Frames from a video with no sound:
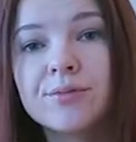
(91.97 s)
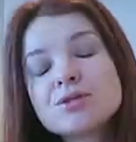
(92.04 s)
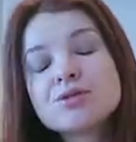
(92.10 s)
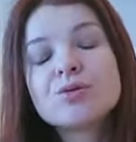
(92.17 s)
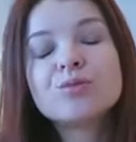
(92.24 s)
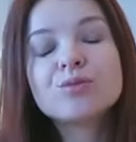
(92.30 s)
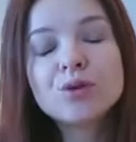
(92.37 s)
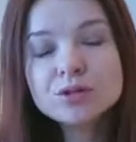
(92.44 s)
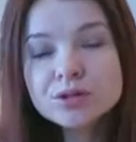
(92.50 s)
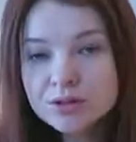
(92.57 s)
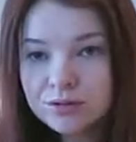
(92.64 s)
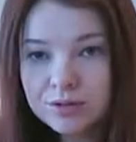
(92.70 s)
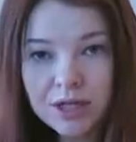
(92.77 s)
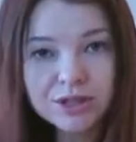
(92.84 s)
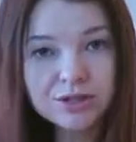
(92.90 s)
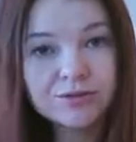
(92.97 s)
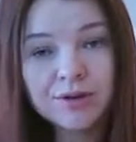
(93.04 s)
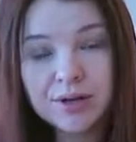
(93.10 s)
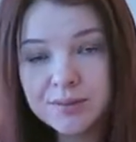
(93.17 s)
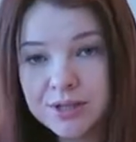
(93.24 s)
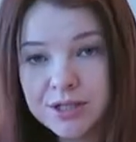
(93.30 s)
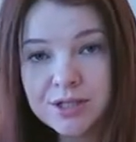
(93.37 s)
so modern Russian
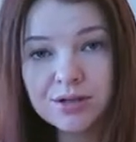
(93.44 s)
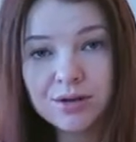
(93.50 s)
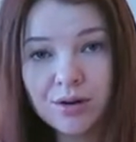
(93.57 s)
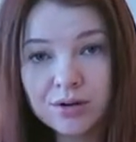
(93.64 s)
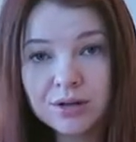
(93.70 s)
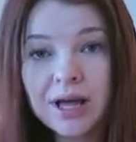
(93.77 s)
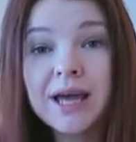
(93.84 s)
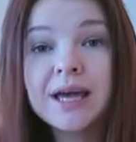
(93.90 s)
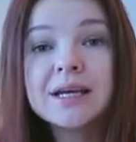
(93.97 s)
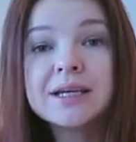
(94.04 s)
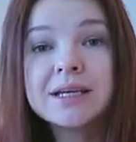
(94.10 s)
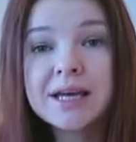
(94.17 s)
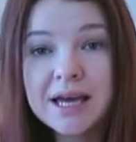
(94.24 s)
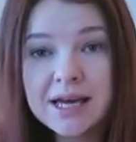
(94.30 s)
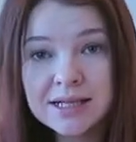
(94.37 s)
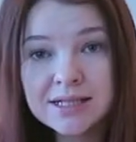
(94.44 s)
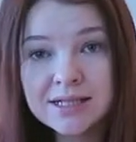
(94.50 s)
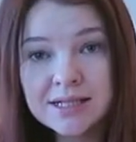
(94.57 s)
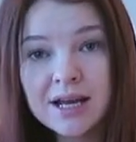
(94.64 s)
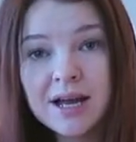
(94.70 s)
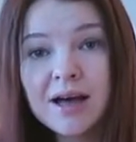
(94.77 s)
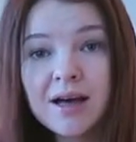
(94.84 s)
feminist girl
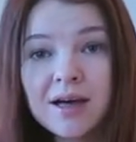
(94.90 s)
against